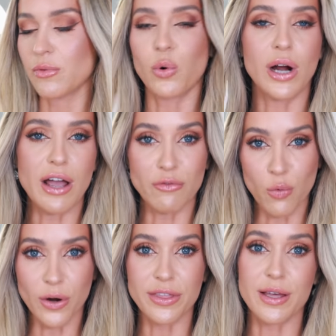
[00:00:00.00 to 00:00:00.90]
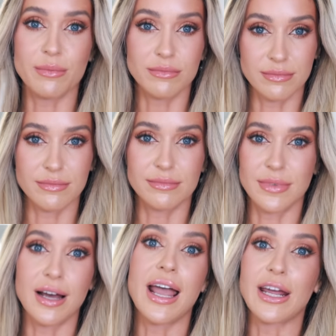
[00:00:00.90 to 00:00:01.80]
or I've worn them
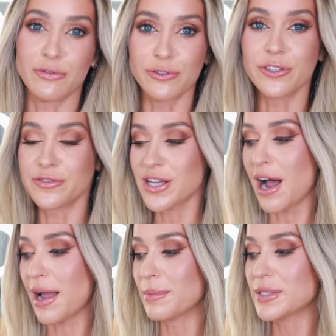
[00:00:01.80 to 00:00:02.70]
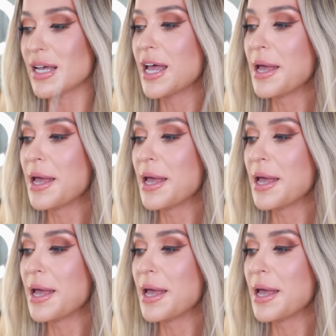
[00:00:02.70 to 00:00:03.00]
a handful of times.